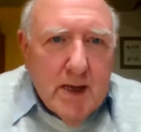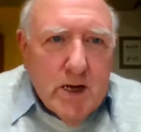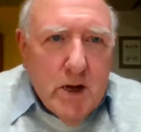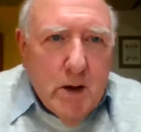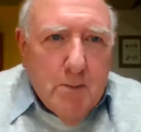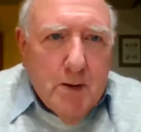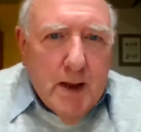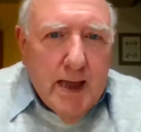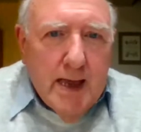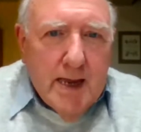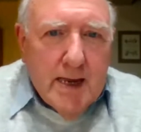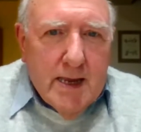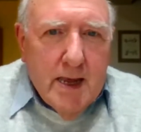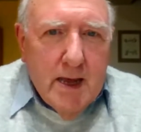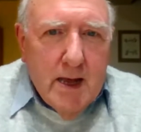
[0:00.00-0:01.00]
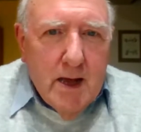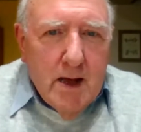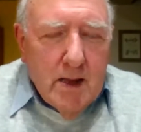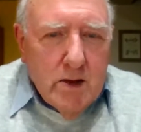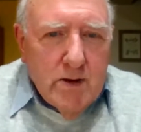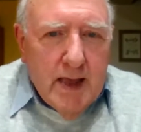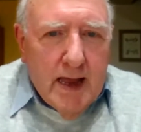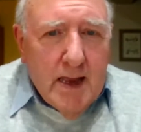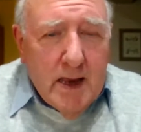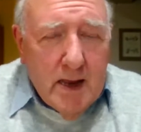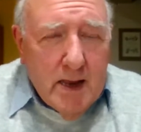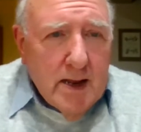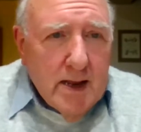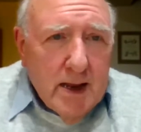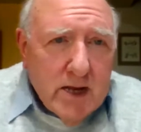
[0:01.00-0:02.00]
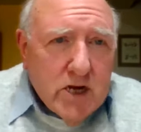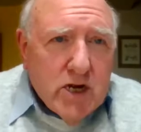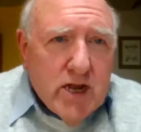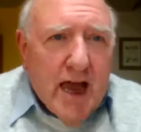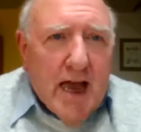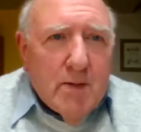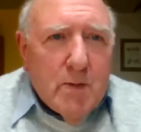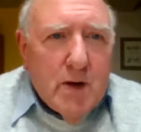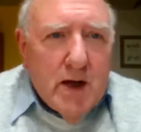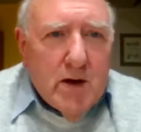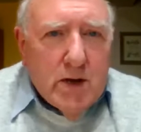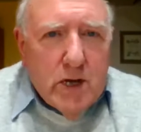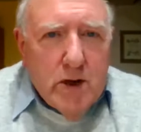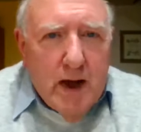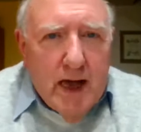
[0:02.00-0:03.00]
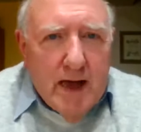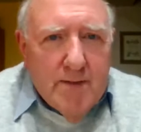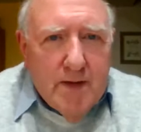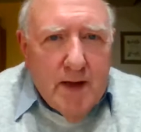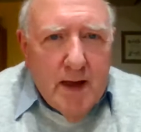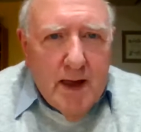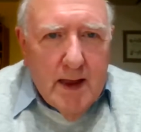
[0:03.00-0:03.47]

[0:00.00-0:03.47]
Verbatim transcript: So please do that. And lunchtime, we also have